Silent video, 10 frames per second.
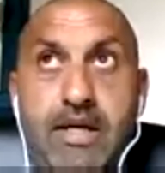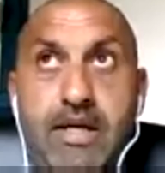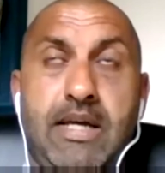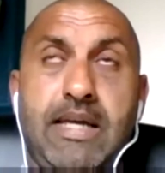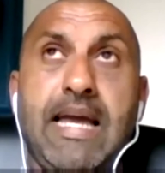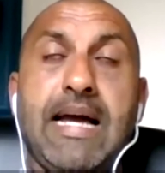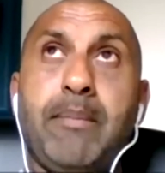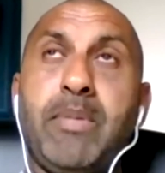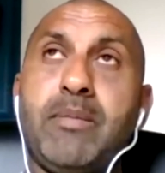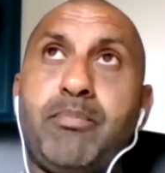Yeah, I
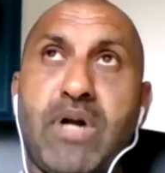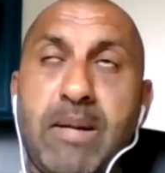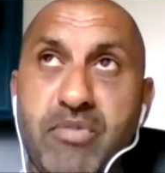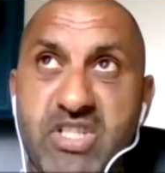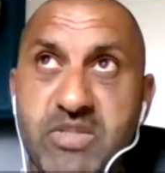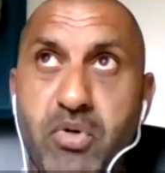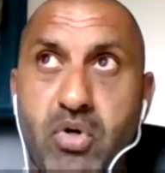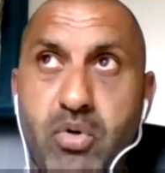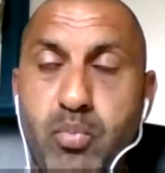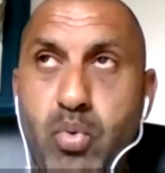mean, primary
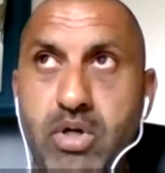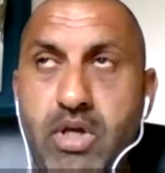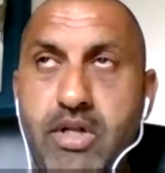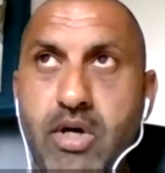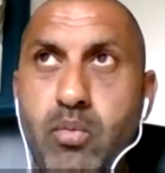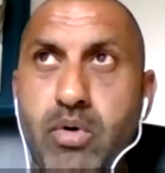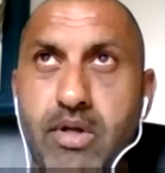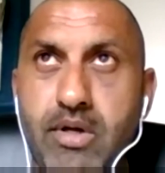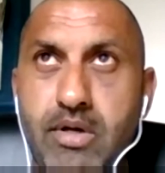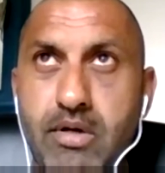sport. What
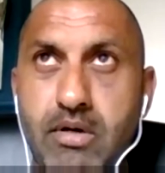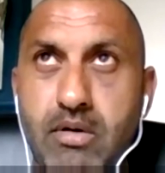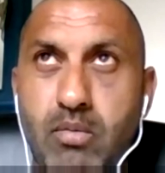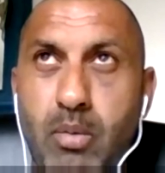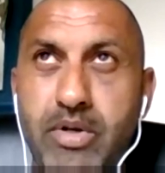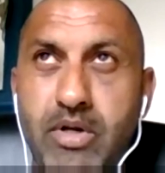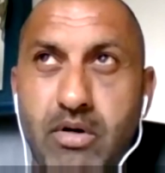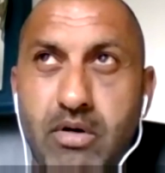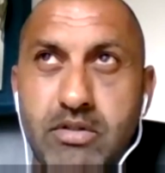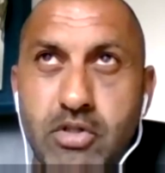we're
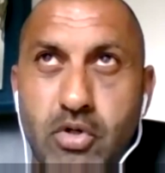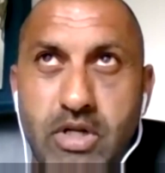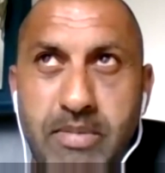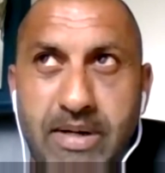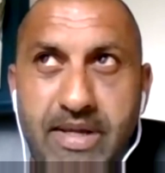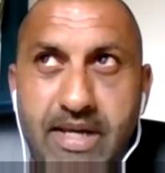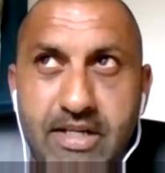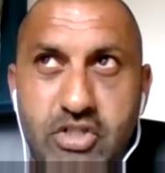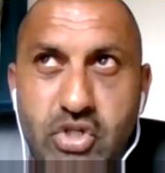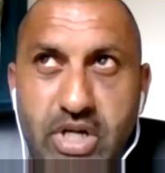not talking about here
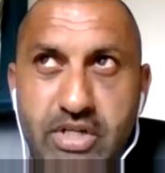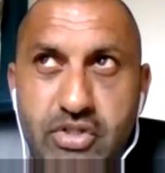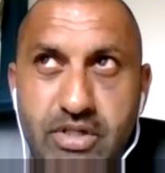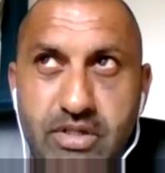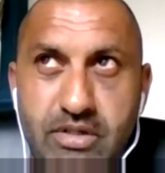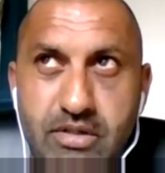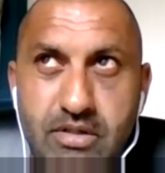is changing